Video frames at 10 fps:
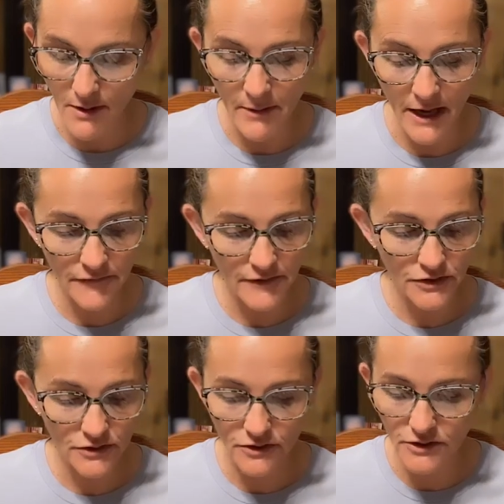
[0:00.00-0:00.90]
my mouth
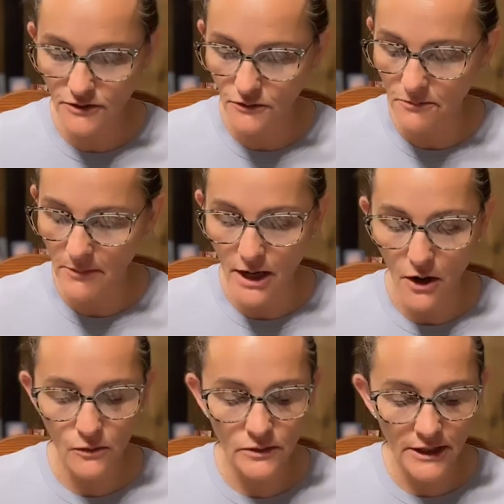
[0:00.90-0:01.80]
is yours, Lord.
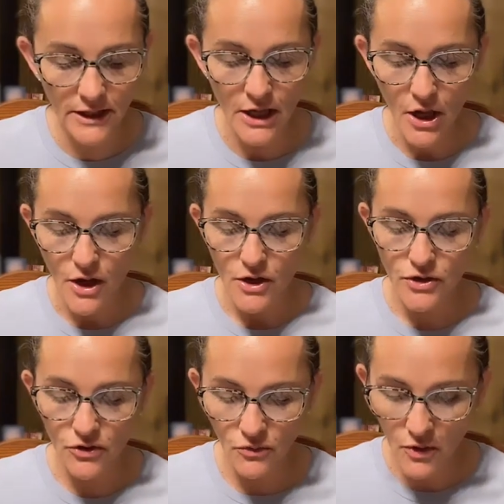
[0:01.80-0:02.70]
May only
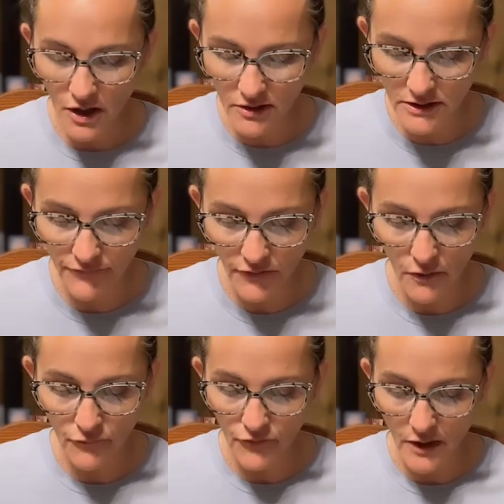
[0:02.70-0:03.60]
your words
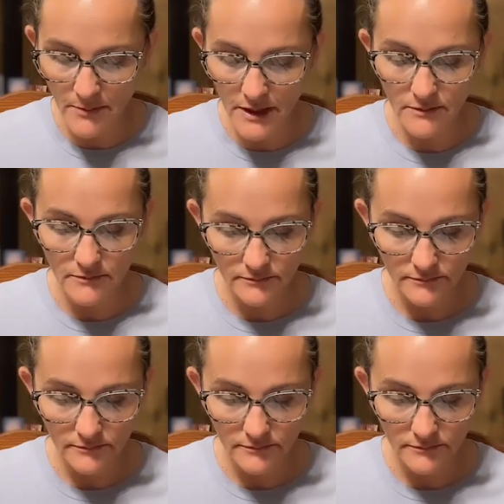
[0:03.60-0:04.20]
flow from it.